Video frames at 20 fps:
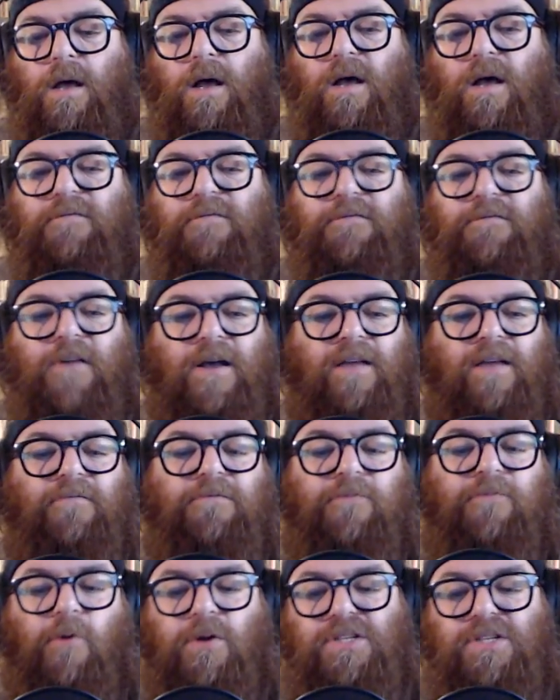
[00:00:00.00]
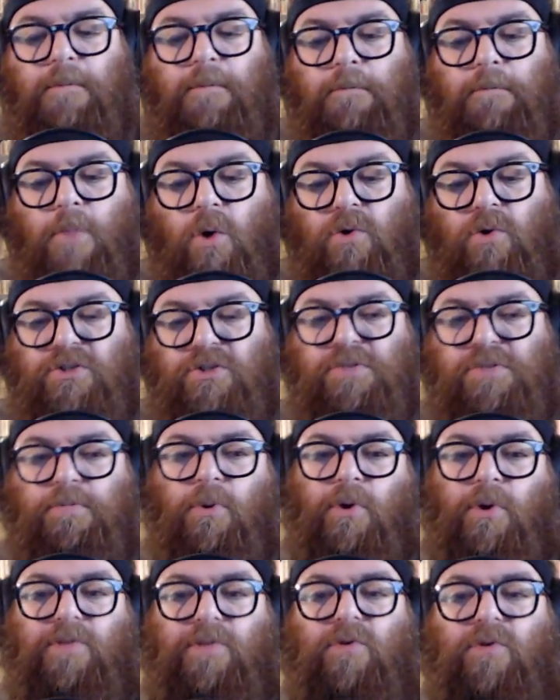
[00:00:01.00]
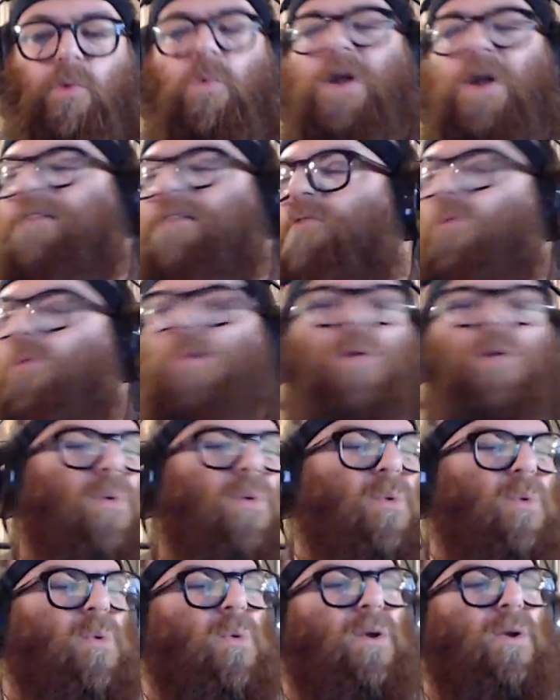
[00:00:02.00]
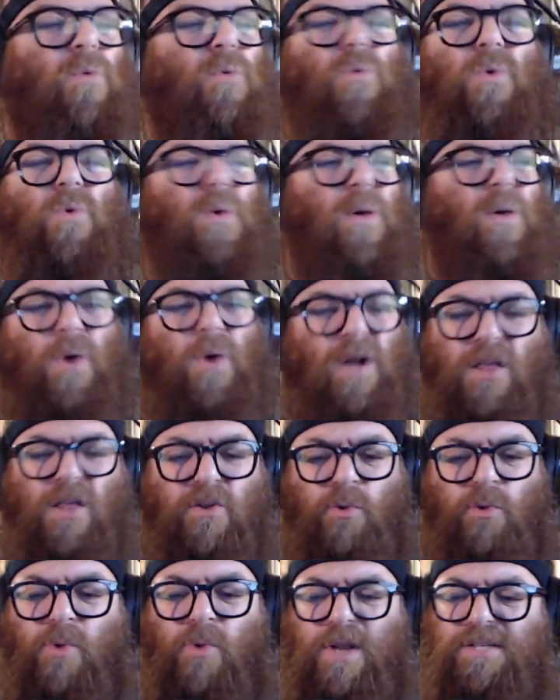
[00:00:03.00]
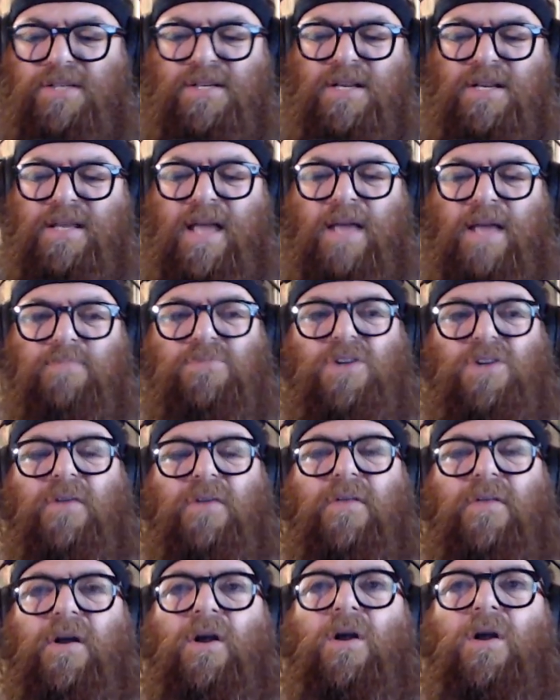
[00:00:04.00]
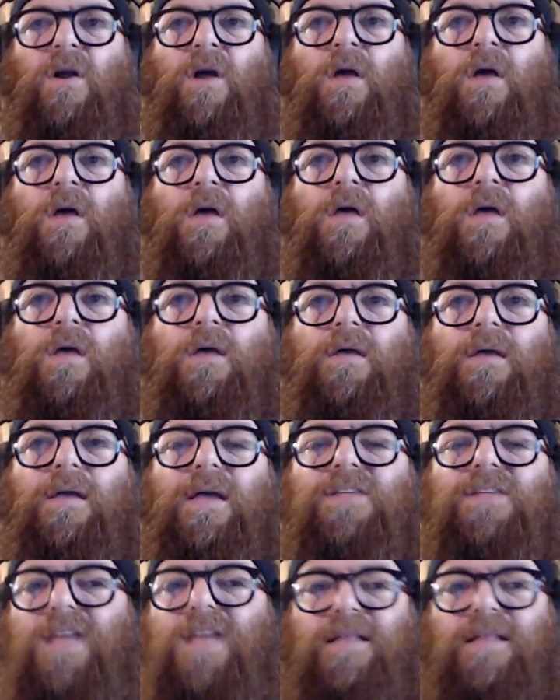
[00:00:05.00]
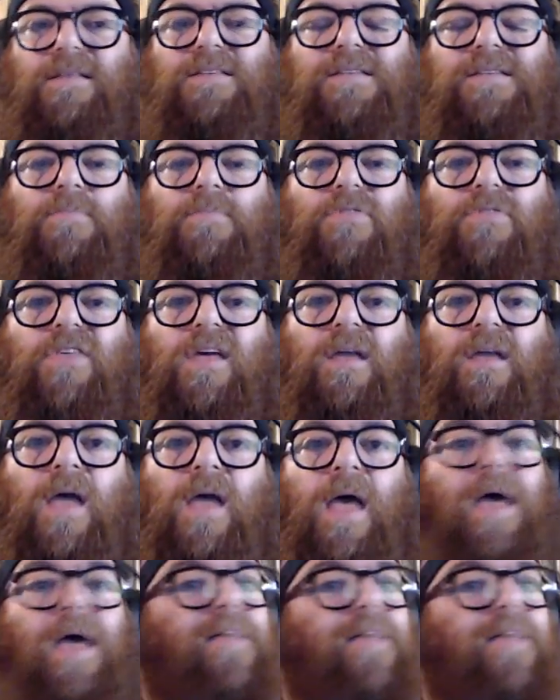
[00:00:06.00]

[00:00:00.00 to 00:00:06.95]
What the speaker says: on fucking Forza Motorsport or whatever. What other racing games are there? It's not the same thing.